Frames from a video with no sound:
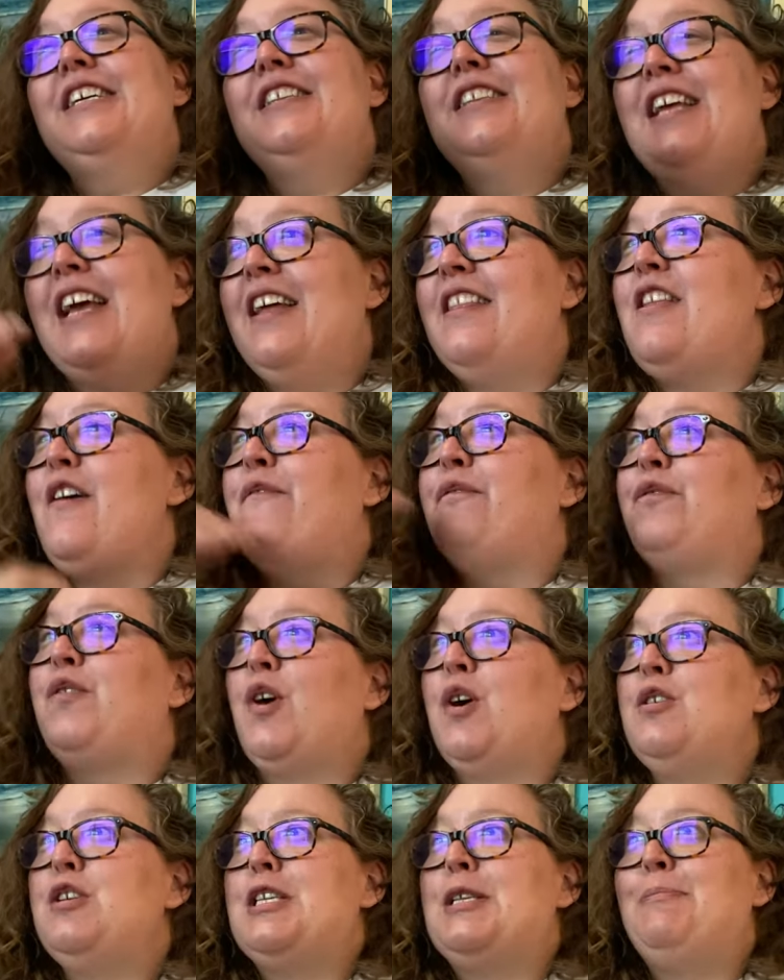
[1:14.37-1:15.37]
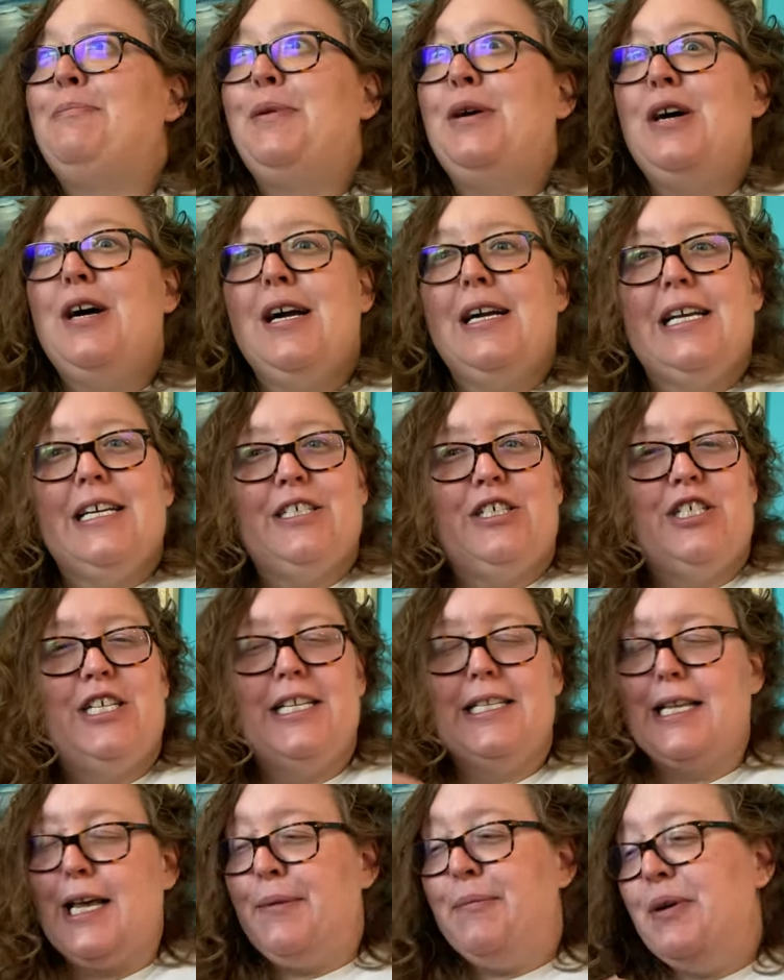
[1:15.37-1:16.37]
in the first book,
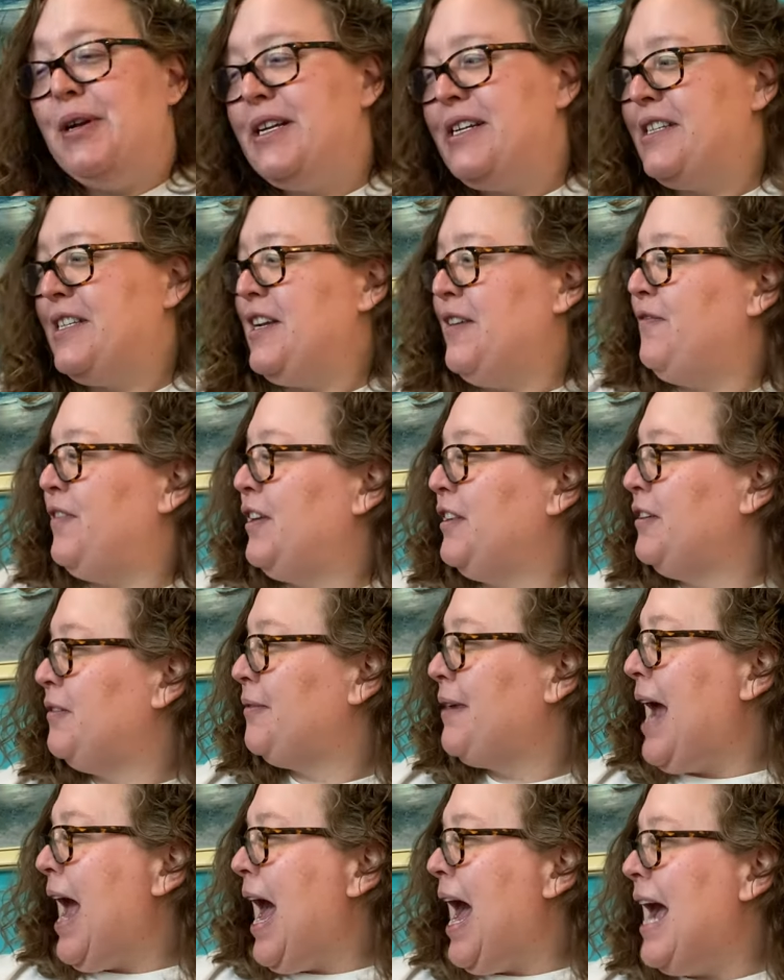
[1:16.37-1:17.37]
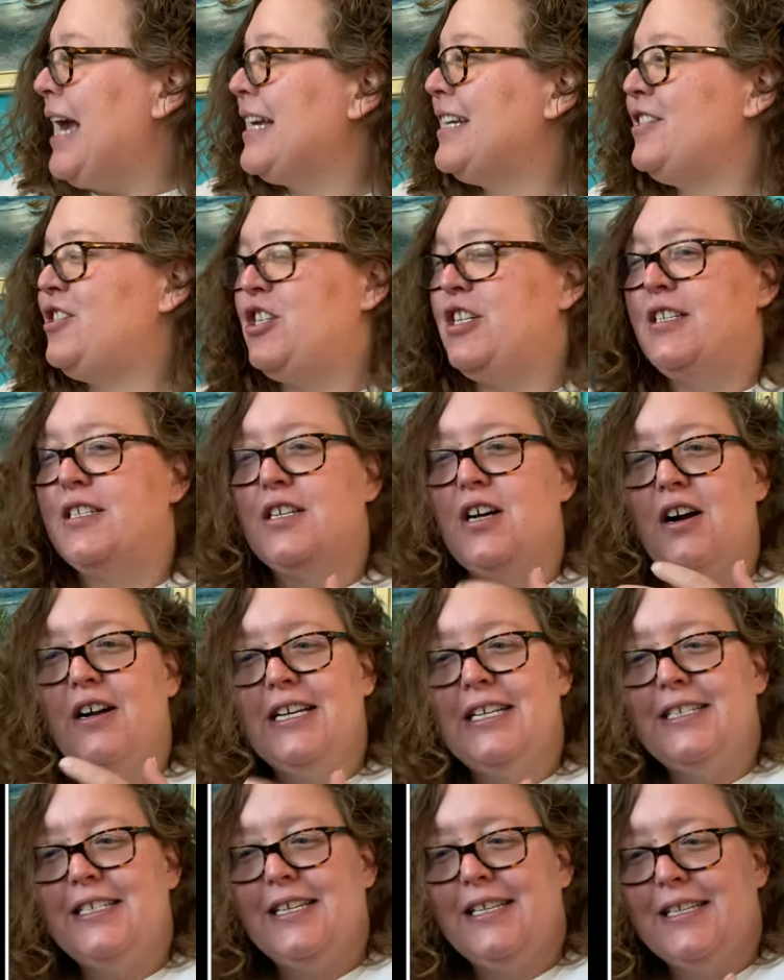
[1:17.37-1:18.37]
she's like putting stuff on the rack and she's
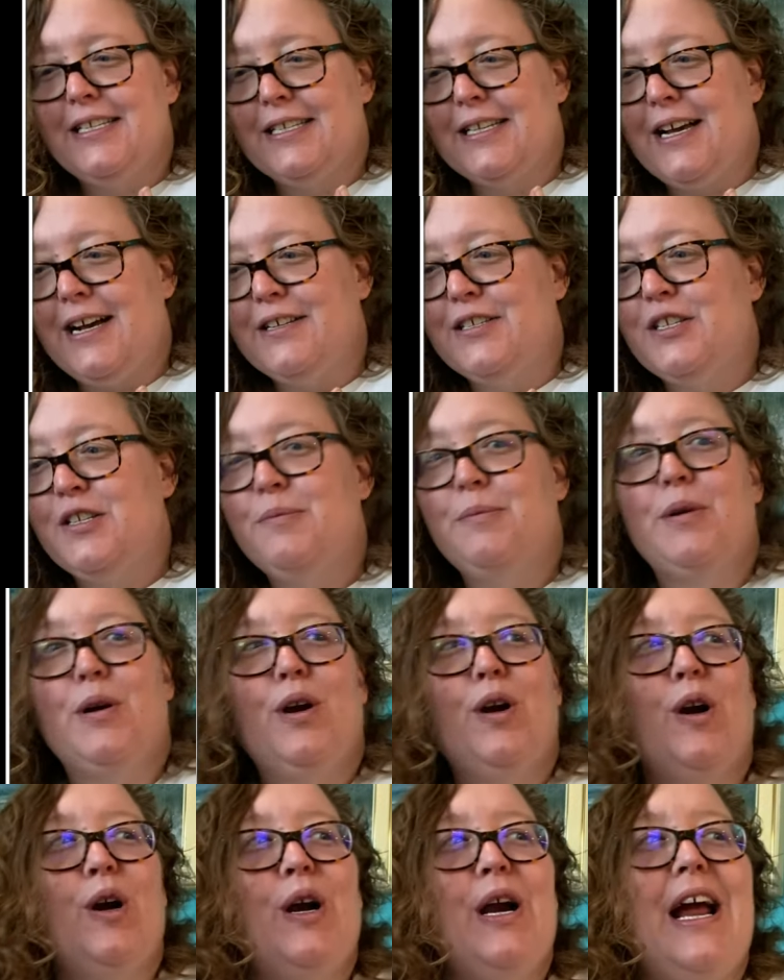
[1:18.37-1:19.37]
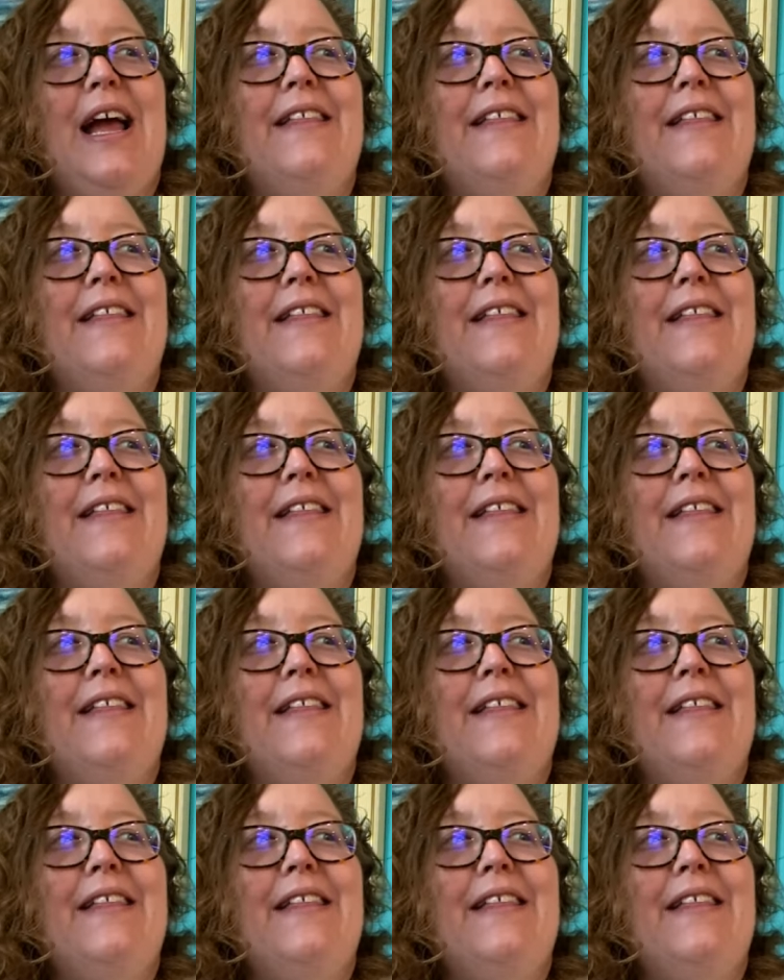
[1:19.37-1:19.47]
talking to this customer.